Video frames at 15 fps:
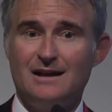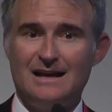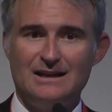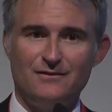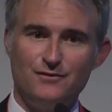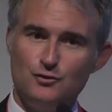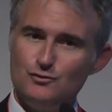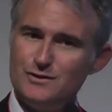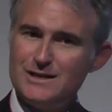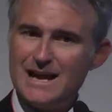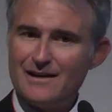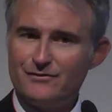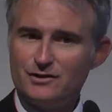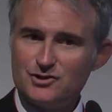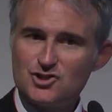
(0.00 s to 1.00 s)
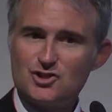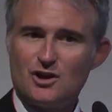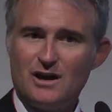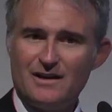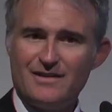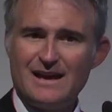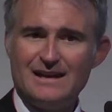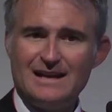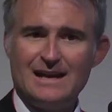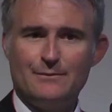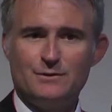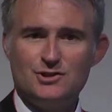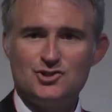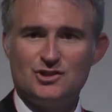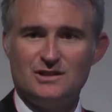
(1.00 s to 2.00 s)
And if you never saw that
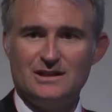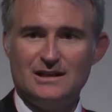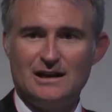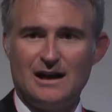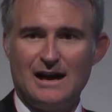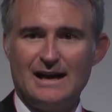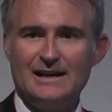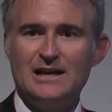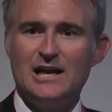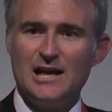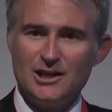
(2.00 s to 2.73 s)
hemorrhage in the eye,